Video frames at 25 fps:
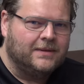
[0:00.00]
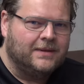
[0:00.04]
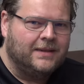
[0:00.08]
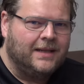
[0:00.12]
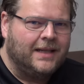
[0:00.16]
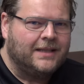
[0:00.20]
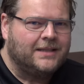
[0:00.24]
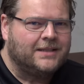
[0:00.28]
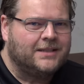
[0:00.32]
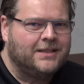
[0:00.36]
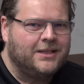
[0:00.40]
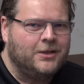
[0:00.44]

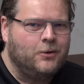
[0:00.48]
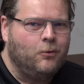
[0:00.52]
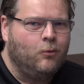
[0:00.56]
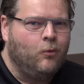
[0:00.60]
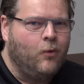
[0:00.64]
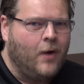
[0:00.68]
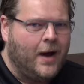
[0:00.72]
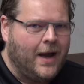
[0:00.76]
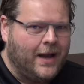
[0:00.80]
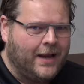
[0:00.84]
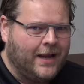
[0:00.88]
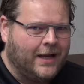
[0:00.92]
let's see
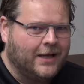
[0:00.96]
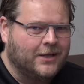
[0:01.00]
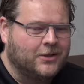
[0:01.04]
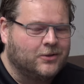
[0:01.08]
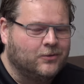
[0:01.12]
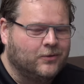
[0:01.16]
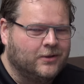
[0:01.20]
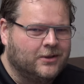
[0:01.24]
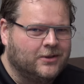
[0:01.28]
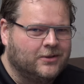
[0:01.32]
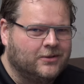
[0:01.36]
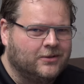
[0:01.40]
why I
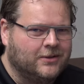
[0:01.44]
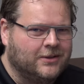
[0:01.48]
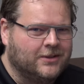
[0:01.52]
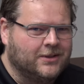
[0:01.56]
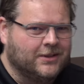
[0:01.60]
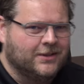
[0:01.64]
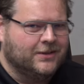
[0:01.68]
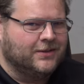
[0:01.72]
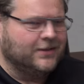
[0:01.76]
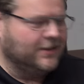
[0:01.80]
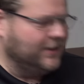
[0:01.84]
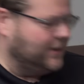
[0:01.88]
switched to the
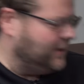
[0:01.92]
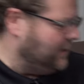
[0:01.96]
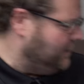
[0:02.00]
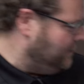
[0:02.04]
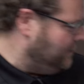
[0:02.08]
Cintiq.